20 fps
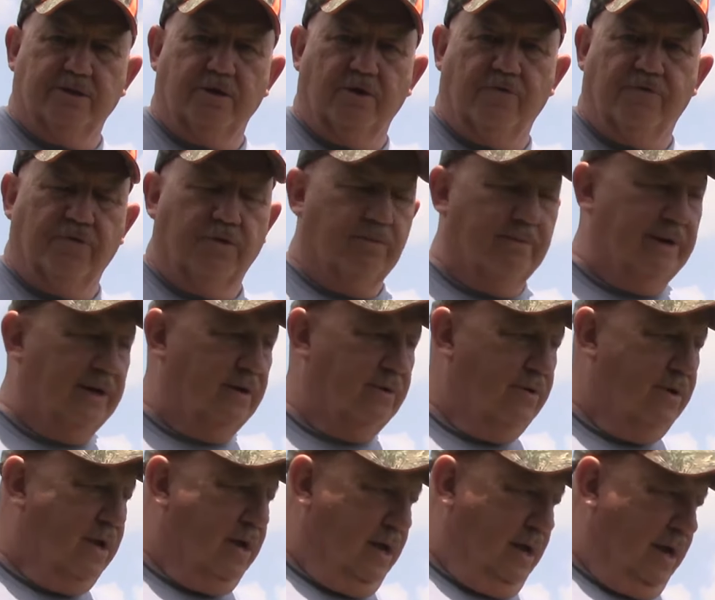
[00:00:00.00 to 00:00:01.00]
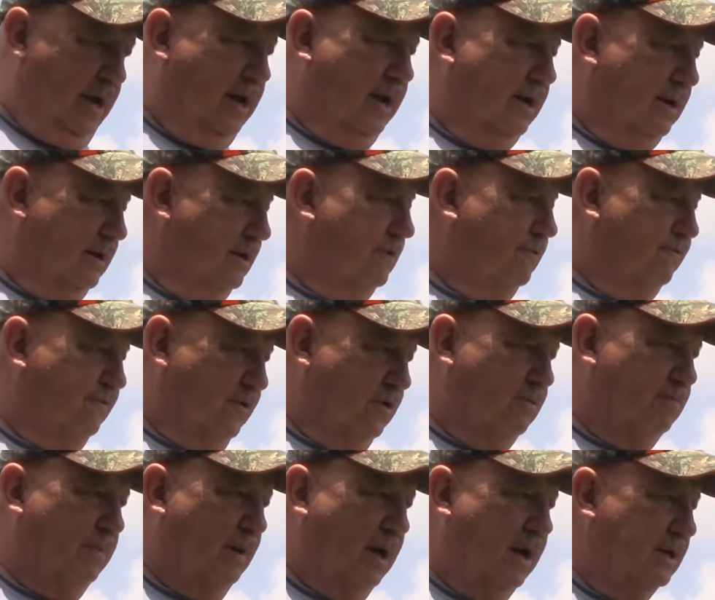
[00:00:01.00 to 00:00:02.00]
you know, for the mineral, and
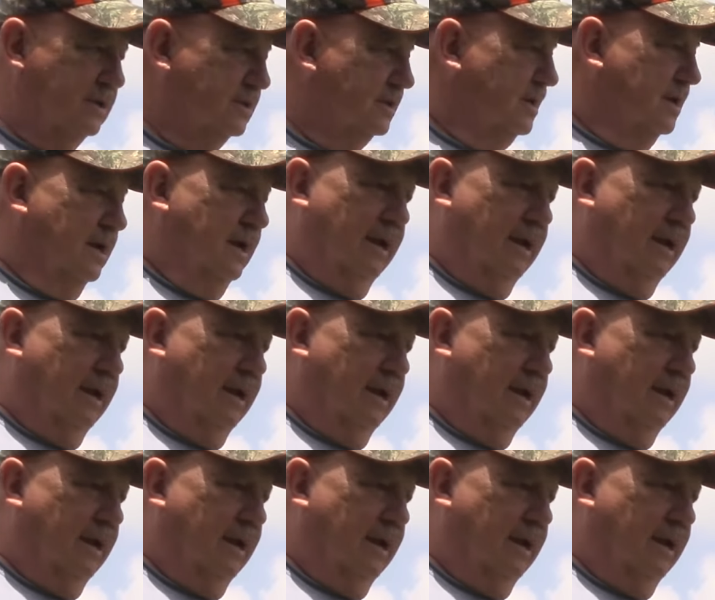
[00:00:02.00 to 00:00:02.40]
food plots.